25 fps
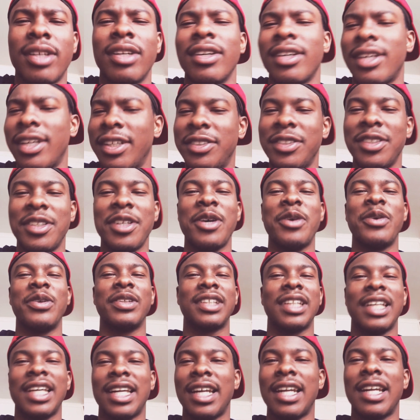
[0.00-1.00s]
because it's
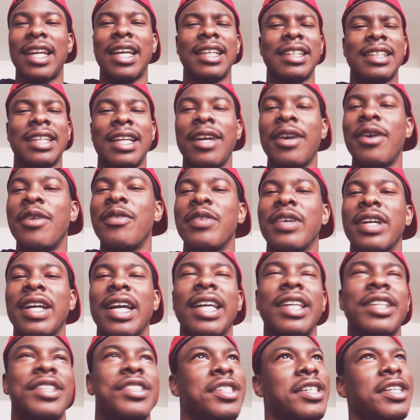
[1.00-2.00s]
late at night. It's like
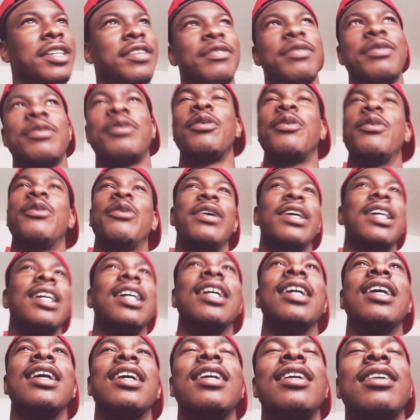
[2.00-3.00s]
overnight shift. We
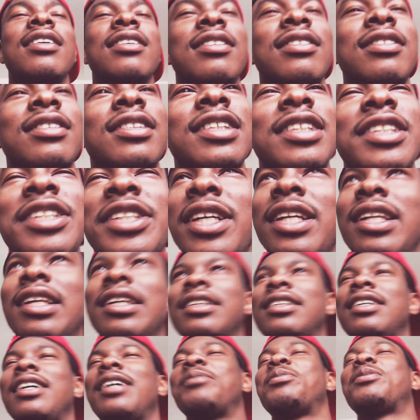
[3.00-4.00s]
just chilling
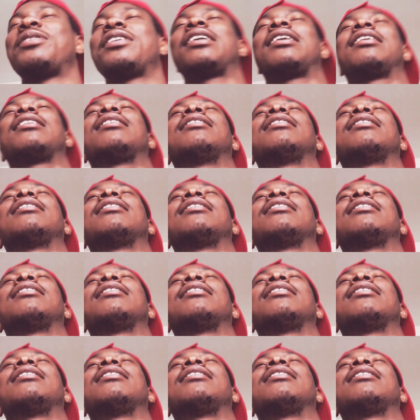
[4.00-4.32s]
type shit.